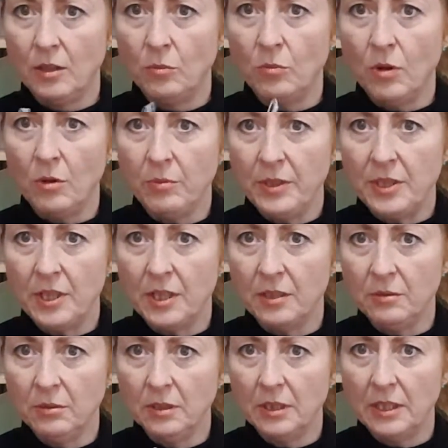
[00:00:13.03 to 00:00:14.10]
what we
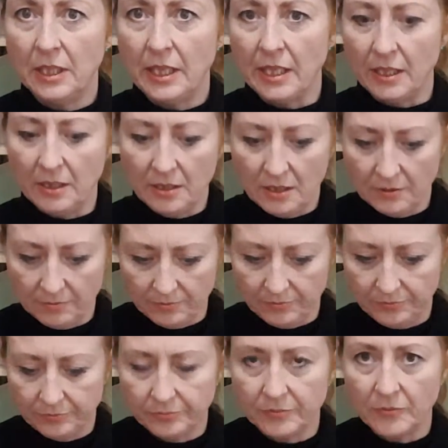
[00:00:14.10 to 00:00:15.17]
do is
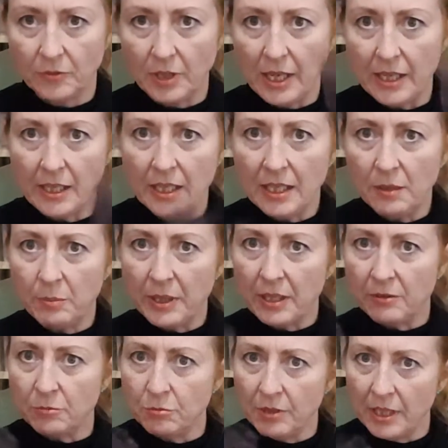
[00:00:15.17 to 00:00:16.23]
we get you a little bit
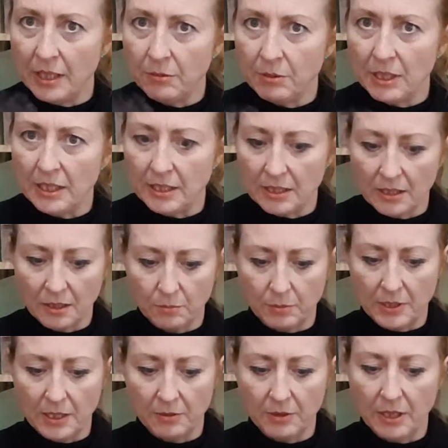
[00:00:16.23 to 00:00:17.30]
of really, really dark
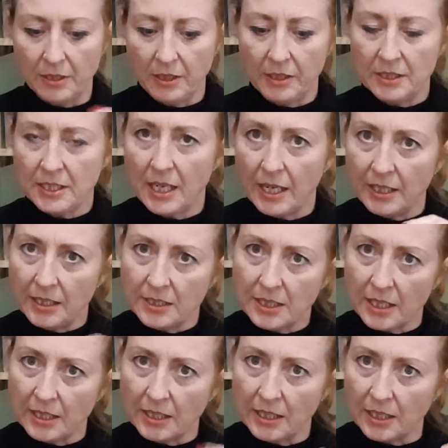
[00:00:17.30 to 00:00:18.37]
brown and a tiny,
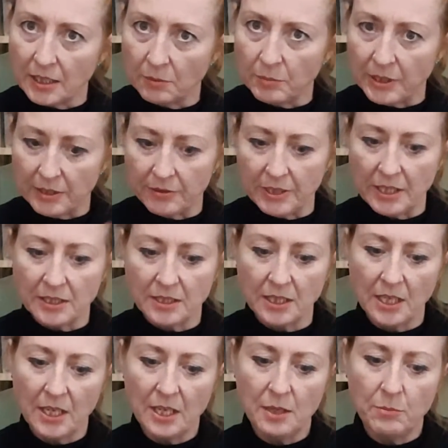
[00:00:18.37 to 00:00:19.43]
tiny little bit of this.
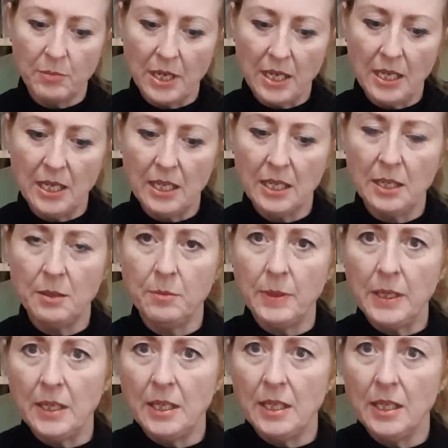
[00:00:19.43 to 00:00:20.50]

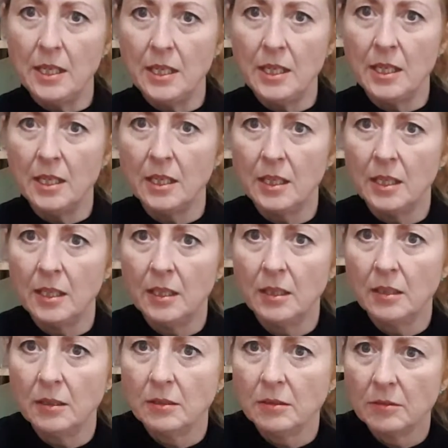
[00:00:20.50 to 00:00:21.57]
Maybe
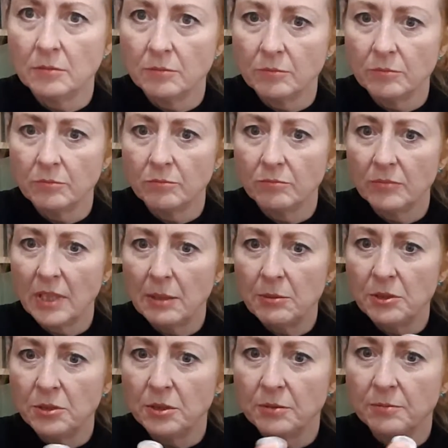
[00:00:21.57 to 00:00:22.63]
that
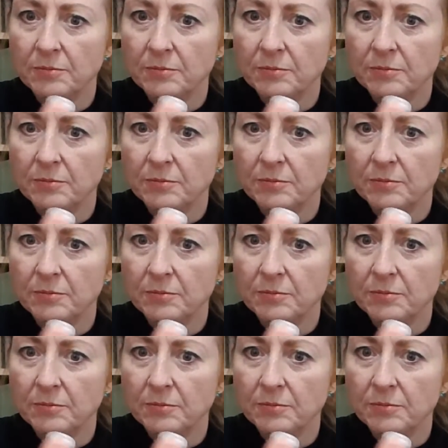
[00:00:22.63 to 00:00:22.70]
much?